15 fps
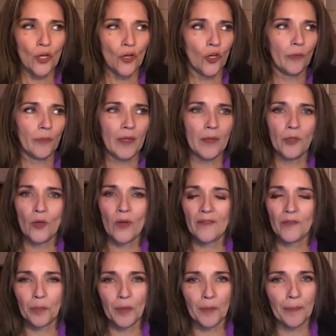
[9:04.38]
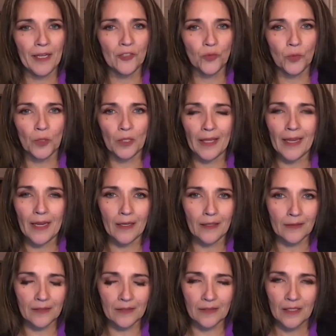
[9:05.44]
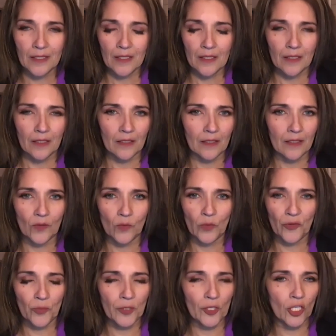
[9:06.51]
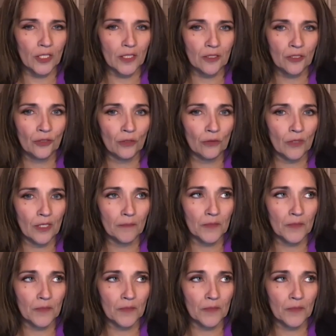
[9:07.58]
or maybe you have a perpetual ex uh, with regards to um,